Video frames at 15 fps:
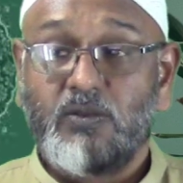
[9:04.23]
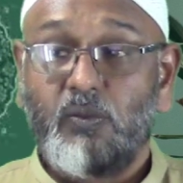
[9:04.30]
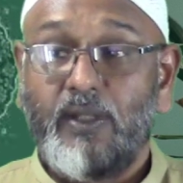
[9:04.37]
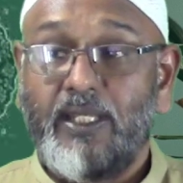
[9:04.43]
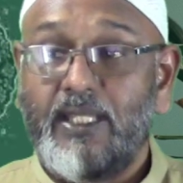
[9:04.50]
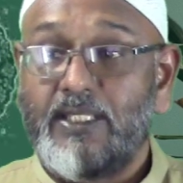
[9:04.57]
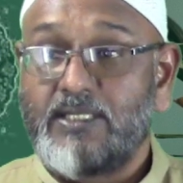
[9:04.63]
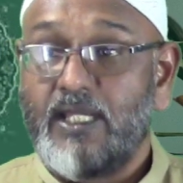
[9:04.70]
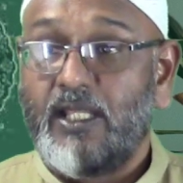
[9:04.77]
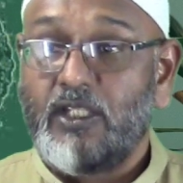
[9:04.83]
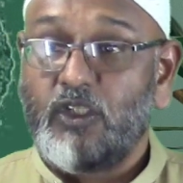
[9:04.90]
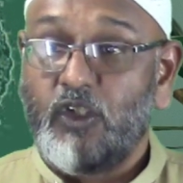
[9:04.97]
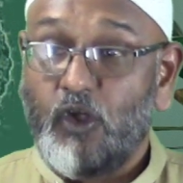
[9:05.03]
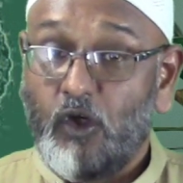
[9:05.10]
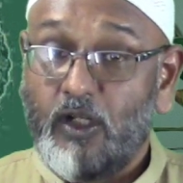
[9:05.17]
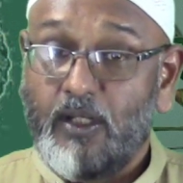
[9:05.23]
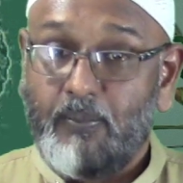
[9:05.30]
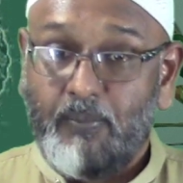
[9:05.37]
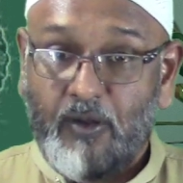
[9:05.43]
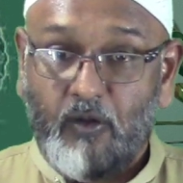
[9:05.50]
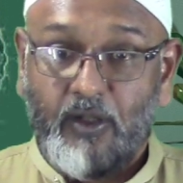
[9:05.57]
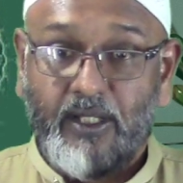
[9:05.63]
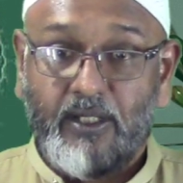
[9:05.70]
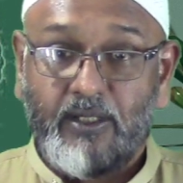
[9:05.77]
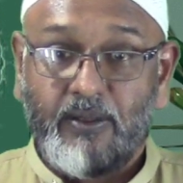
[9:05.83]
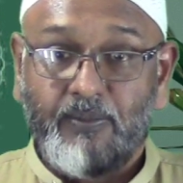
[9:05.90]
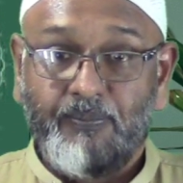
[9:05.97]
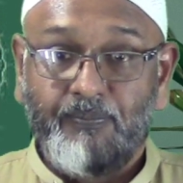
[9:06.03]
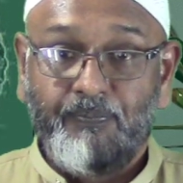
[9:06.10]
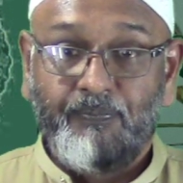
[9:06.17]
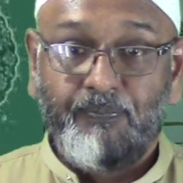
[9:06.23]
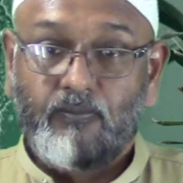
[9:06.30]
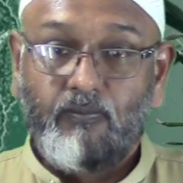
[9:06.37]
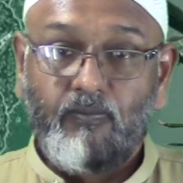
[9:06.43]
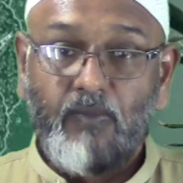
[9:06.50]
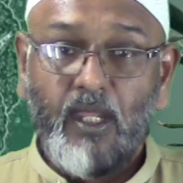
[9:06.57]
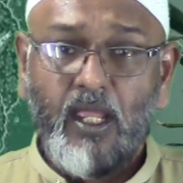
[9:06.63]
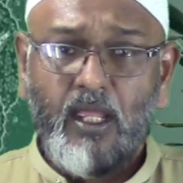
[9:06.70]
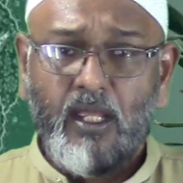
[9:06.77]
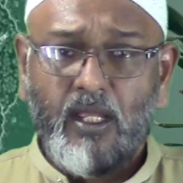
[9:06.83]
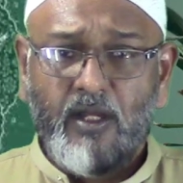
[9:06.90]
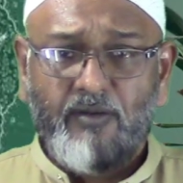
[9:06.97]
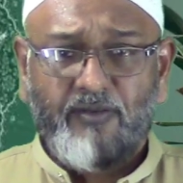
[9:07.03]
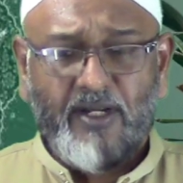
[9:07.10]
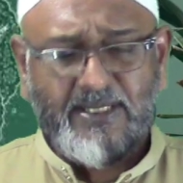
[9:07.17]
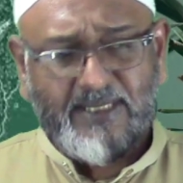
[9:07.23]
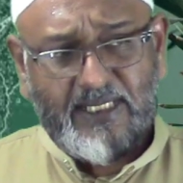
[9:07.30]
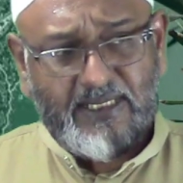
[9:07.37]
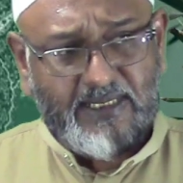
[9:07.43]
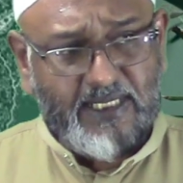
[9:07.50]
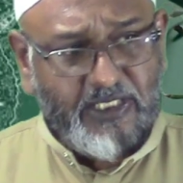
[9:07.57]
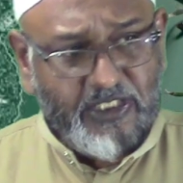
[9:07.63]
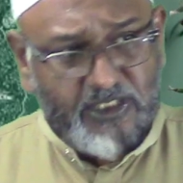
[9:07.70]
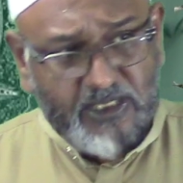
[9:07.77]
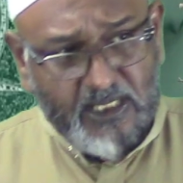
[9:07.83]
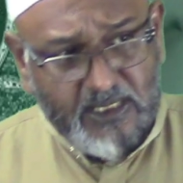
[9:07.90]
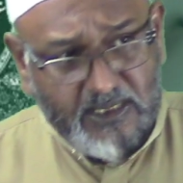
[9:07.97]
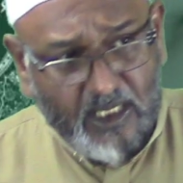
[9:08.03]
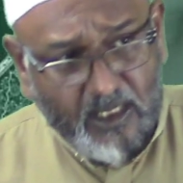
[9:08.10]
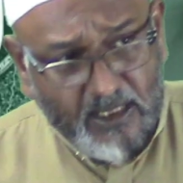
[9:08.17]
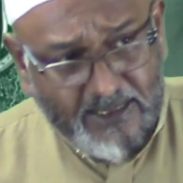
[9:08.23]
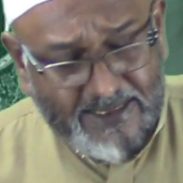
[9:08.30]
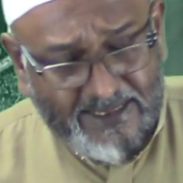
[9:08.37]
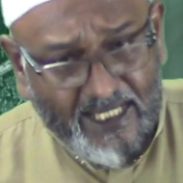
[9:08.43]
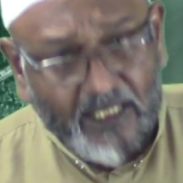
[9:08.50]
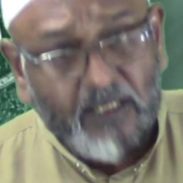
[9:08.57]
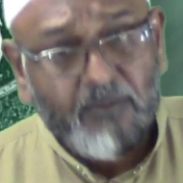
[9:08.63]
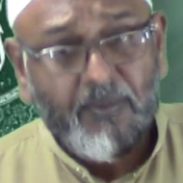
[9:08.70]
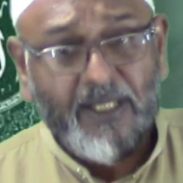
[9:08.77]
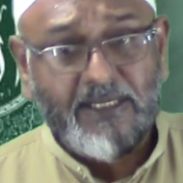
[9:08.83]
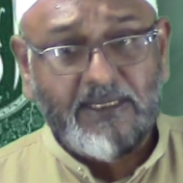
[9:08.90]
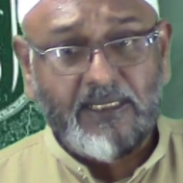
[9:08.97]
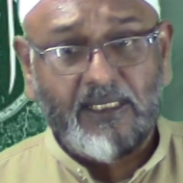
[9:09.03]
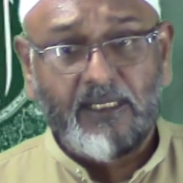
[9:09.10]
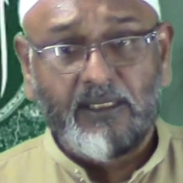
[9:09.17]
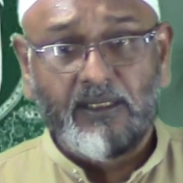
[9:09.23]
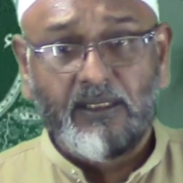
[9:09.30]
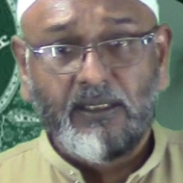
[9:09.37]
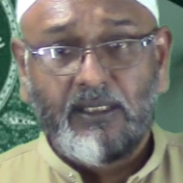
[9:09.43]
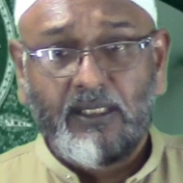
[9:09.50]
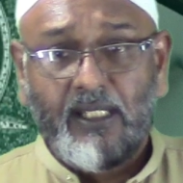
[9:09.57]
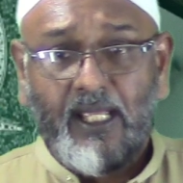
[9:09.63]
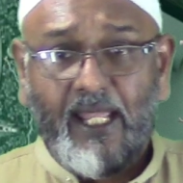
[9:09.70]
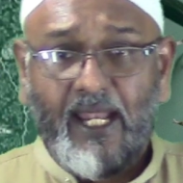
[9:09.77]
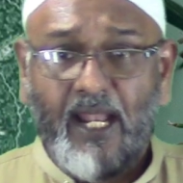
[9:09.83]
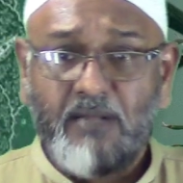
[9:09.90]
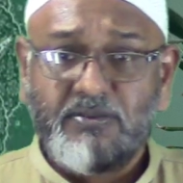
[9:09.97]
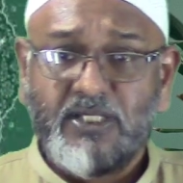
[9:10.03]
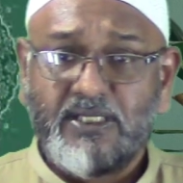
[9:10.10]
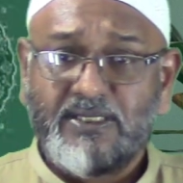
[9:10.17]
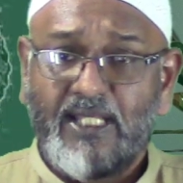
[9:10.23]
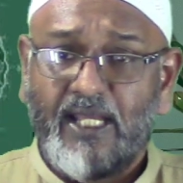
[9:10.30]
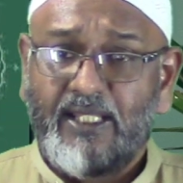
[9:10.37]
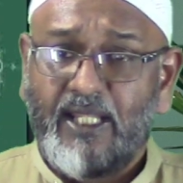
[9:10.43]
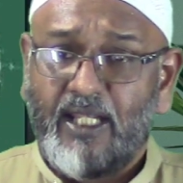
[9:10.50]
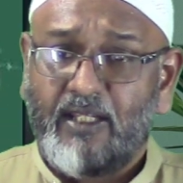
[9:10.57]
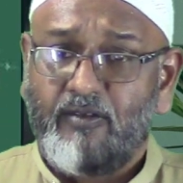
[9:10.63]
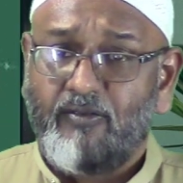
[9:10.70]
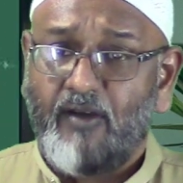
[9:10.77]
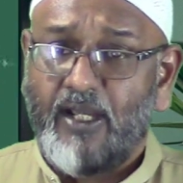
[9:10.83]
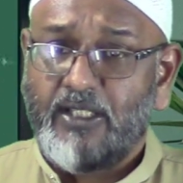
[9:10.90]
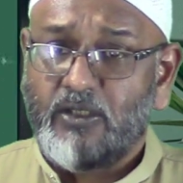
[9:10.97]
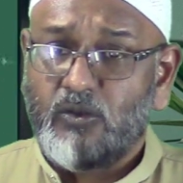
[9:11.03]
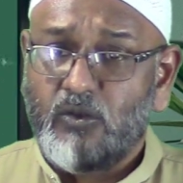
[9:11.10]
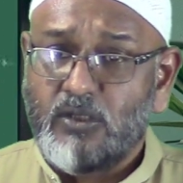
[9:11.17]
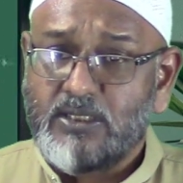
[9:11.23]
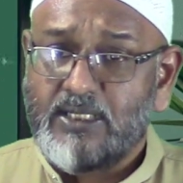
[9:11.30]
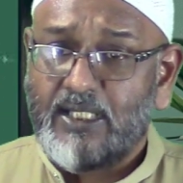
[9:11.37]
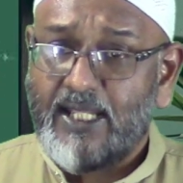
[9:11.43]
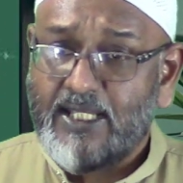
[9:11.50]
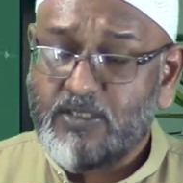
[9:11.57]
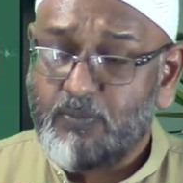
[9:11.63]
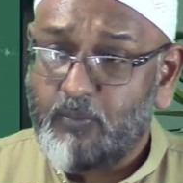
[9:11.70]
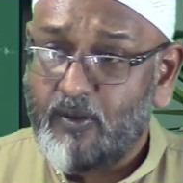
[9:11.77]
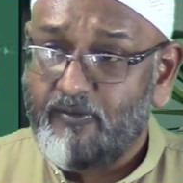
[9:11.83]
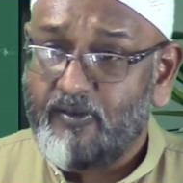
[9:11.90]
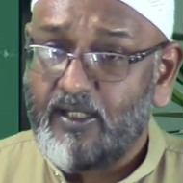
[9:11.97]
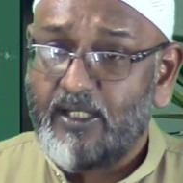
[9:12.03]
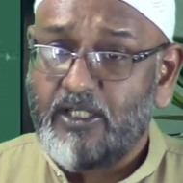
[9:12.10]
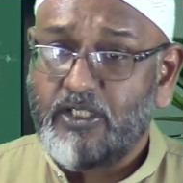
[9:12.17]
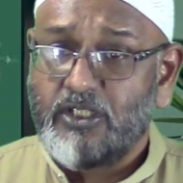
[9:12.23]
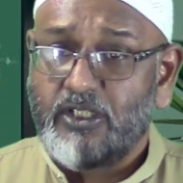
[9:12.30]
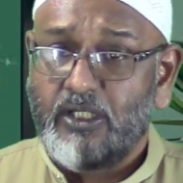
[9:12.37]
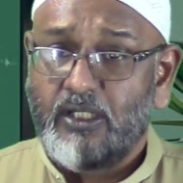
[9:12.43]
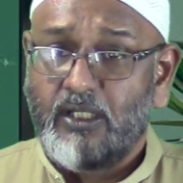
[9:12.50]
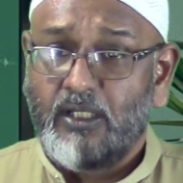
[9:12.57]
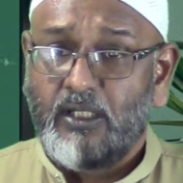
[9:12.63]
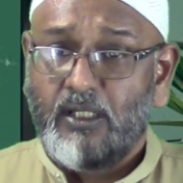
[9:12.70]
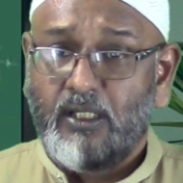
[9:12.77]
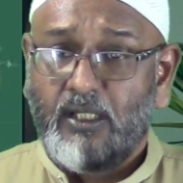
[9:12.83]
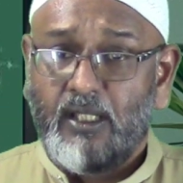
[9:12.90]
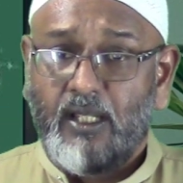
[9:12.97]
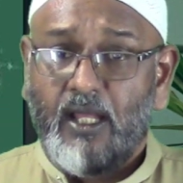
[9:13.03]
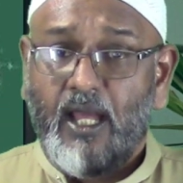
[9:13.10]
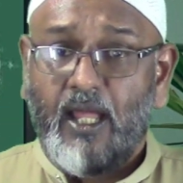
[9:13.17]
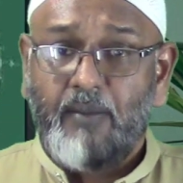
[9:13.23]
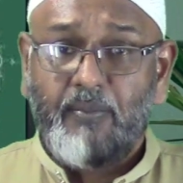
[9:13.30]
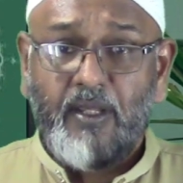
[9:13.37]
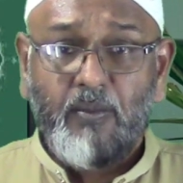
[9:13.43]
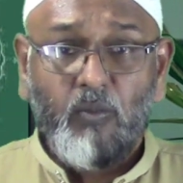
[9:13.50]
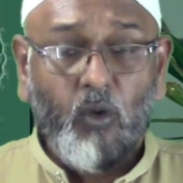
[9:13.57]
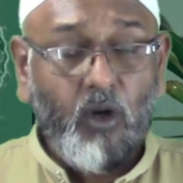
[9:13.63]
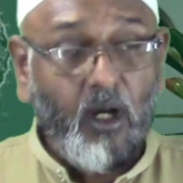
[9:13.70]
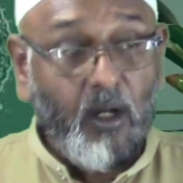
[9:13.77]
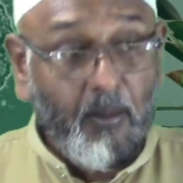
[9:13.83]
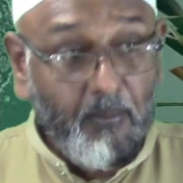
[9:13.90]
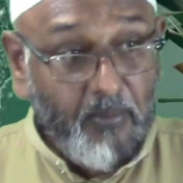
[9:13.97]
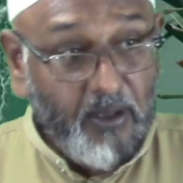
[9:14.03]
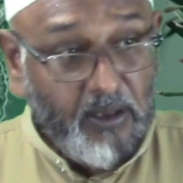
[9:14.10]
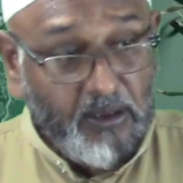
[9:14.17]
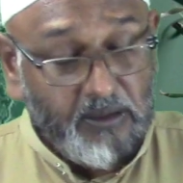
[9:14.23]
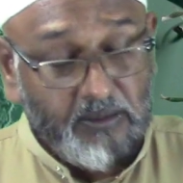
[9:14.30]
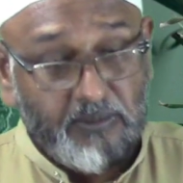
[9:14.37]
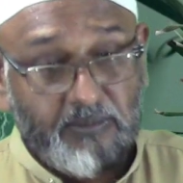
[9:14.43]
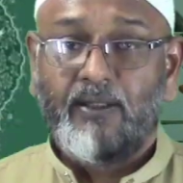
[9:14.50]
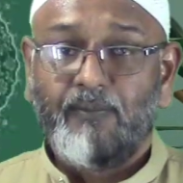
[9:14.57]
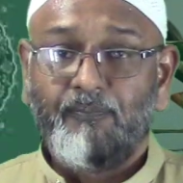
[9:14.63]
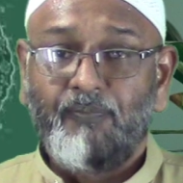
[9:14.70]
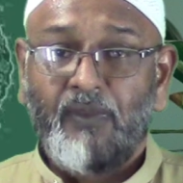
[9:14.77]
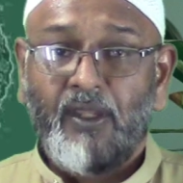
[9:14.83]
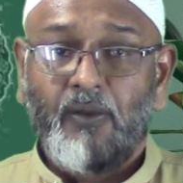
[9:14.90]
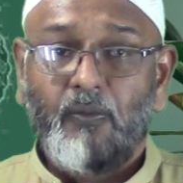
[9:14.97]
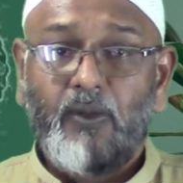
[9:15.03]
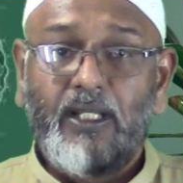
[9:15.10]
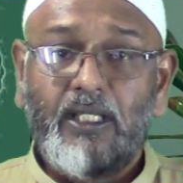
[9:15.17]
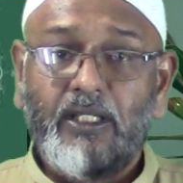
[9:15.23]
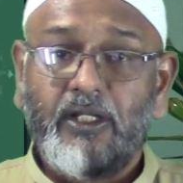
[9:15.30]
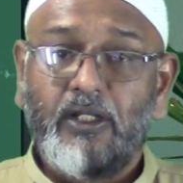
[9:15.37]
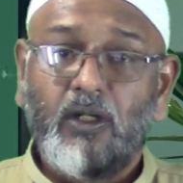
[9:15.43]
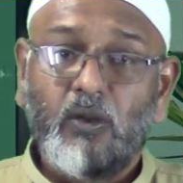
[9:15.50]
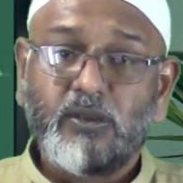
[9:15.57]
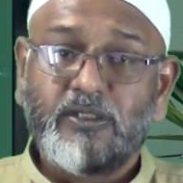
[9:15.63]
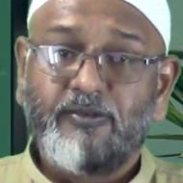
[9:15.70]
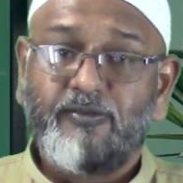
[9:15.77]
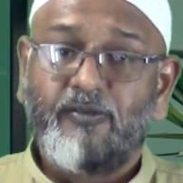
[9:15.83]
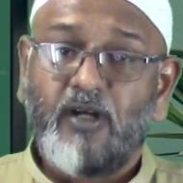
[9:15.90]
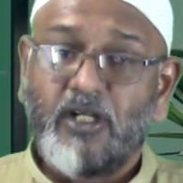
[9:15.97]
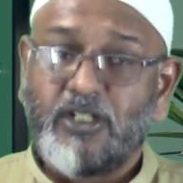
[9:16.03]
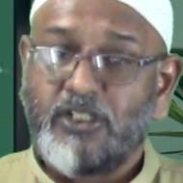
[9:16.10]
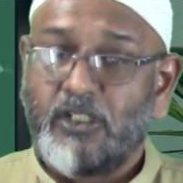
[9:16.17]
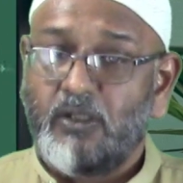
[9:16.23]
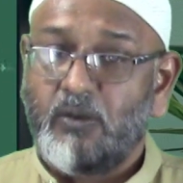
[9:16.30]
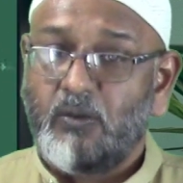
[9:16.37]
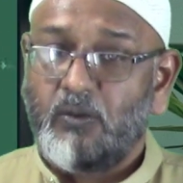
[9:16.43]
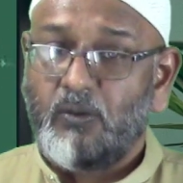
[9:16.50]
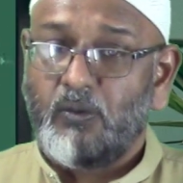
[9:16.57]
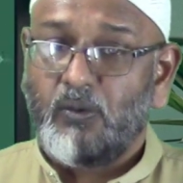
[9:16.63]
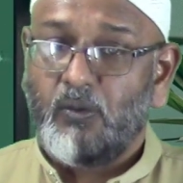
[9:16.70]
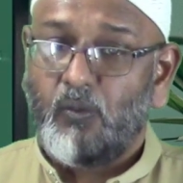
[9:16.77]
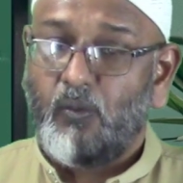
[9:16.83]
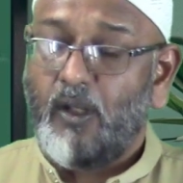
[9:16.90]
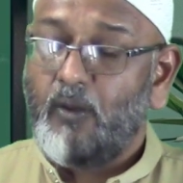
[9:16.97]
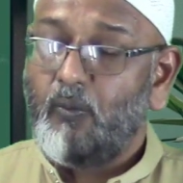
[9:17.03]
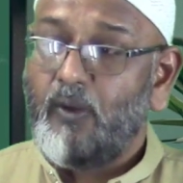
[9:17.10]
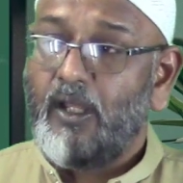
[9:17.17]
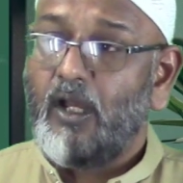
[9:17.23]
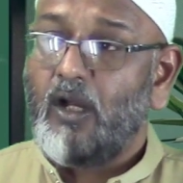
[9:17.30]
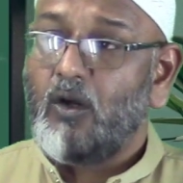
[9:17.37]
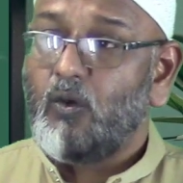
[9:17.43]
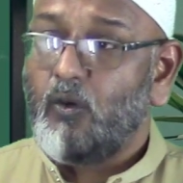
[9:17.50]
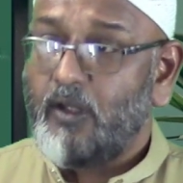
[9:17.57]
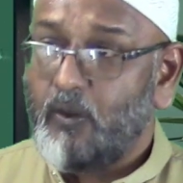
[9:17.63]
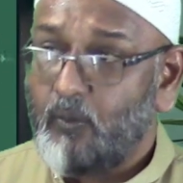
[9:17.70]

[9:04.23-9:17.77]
we need to endure the period. Fasting teaches us contentment. It helps us to identify those less privileged and be more humble. We learn how to function when we are going